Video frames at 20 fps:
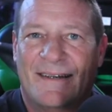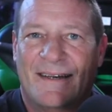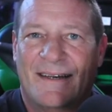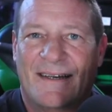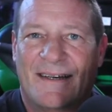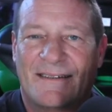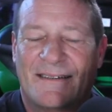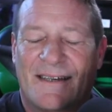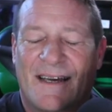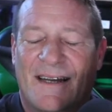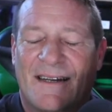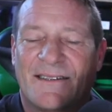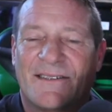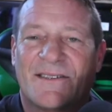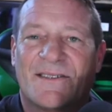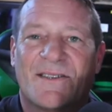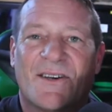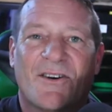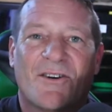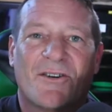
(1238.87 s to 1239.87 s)
has gotten
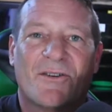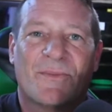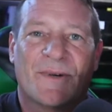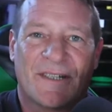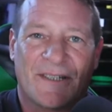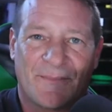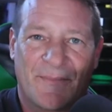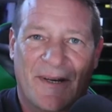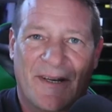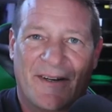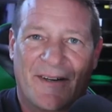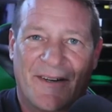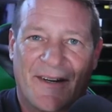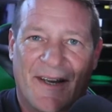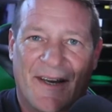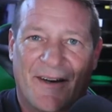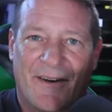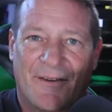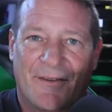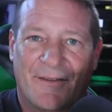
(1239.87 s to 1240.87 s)
so much better
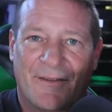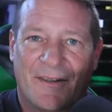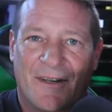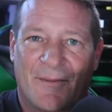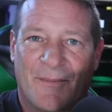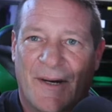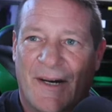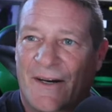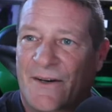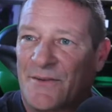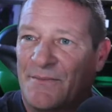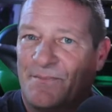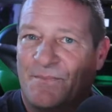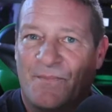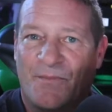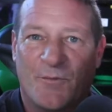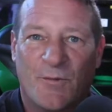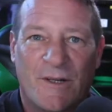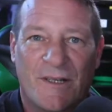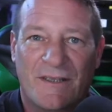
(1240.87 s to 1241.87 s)
now about
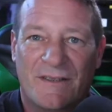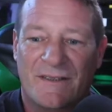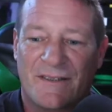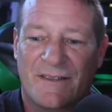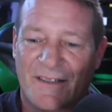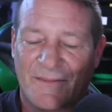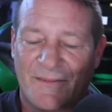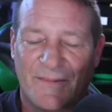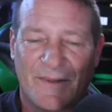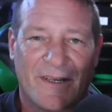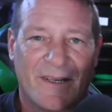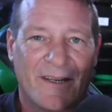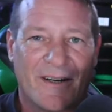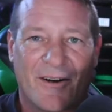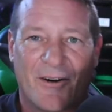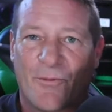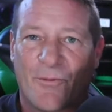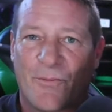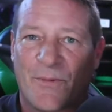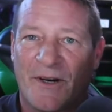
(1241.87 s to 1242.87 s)
when he sees me and I
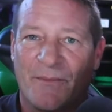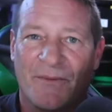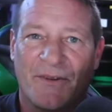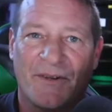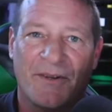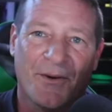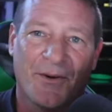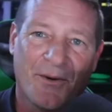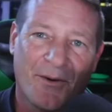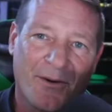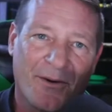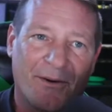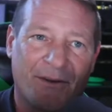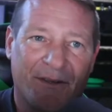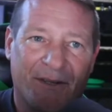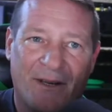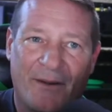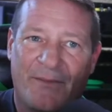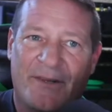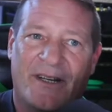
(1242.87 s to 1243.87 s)
open up the door
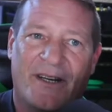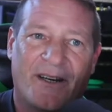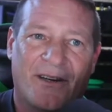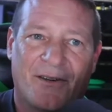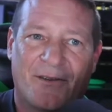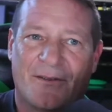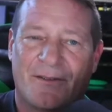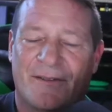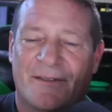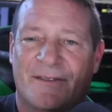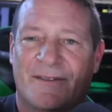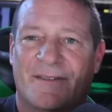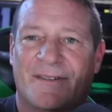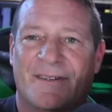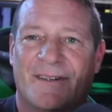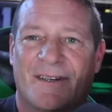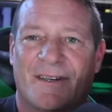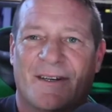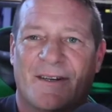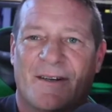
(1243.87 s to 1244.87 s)
coming out and
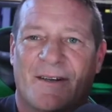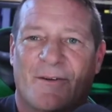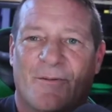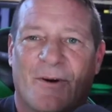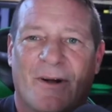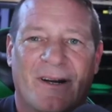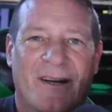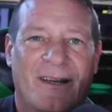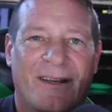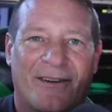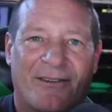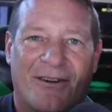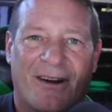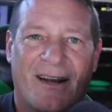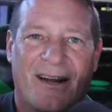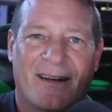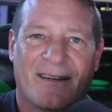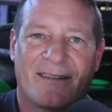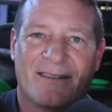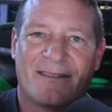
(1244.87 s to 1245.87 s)
wanting to
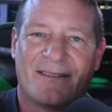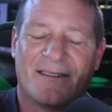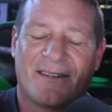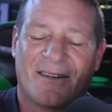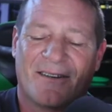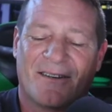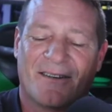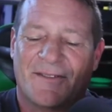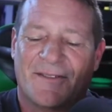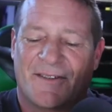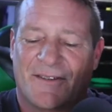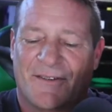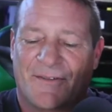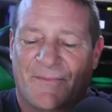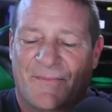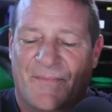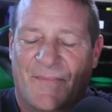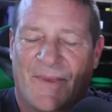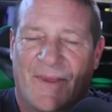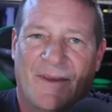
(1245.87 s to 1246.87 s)
interact and stuff. So
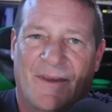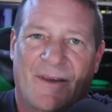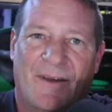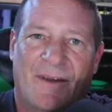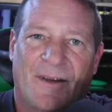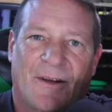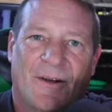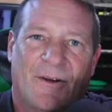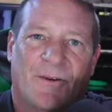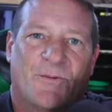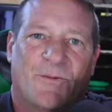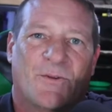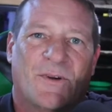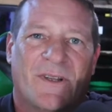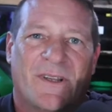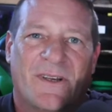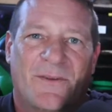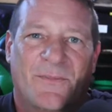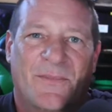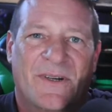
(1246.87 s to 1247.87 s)

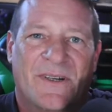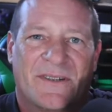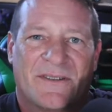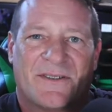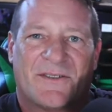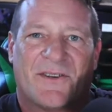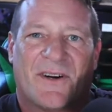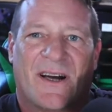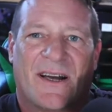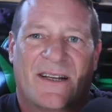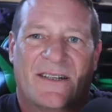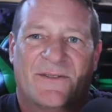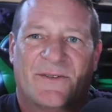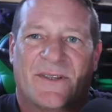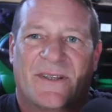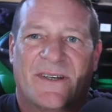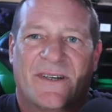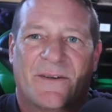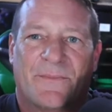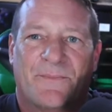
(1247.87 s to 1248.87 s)
really big strides with
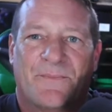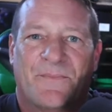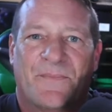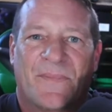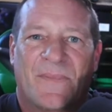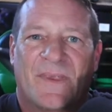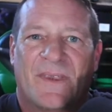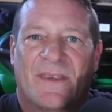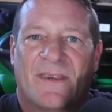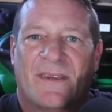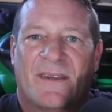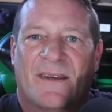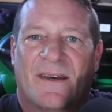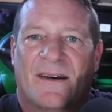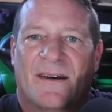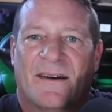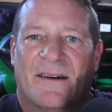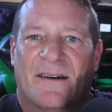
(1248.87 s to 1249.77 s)
him. Uh,